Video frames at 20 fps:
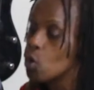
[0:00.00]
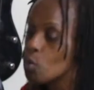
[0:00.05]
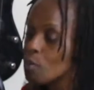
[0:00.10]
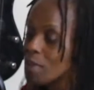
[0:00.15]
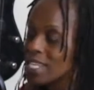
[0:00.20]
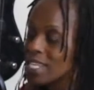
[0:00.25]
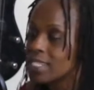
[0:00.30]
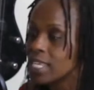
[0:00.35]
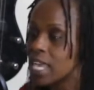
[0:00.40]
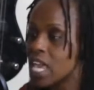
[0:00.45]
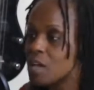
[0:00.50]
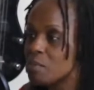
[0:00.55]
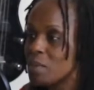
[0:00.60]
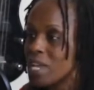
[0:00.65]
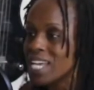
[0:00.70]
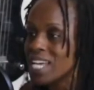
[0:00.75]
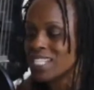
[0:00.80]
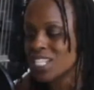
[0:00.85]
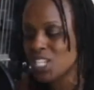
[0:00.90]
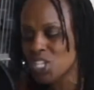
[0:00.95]
who Miss Kim
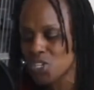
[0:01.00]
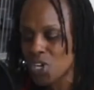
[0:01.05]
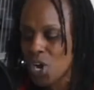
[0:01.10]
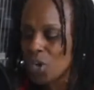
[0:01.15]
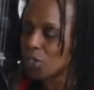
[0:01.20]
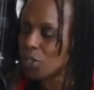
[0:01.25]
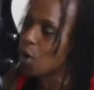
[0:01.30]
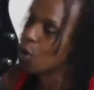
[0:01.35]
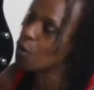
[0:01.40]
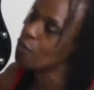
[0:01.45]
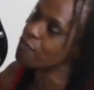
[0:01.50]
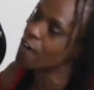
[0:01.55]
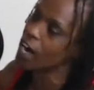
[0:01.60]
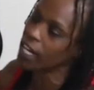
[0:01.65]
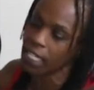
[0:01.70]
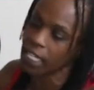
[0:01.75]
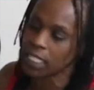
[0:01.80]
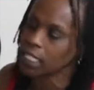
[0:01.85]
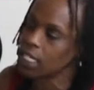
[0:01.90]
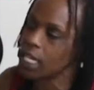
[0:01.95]
is and you don't know who
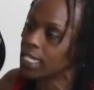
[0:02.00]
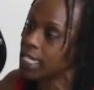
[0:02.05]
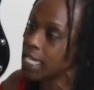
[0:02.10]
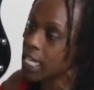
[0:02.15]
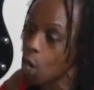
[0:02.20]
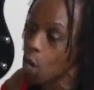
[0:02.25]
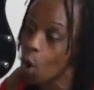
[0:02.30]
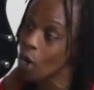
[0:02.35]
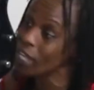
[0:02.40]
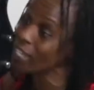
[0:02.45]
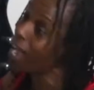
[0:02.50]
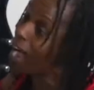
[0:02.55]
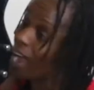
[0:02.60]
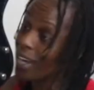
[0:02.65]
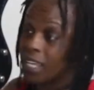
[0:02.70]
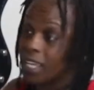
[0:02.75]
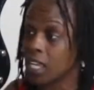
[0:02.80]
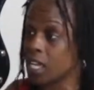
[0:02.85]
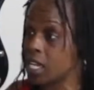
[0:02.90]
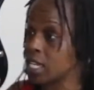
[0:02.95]
fucking Yendi or
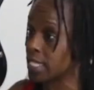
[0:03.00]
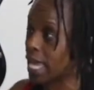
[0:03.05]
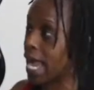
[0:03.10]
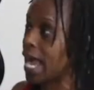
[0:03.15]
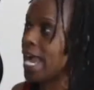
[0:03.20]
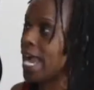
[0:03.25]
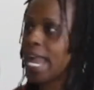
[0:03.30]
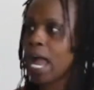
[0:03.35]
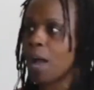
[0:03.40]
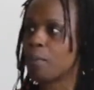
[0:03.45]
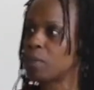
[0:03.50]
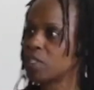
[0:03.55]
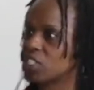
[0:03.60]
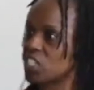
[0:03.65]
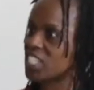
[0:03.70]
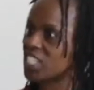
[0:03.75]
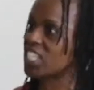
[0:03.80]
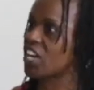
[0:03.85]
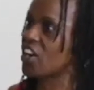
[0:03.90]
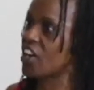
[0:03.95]
Yanni is. Exactly. I am
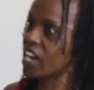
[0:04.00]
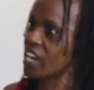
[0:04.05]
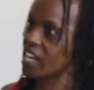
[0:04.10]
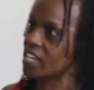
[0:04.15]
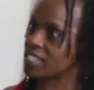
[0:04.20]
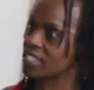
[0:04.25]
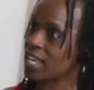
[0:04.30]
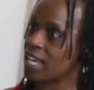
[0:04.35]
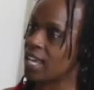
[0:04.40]
just serious.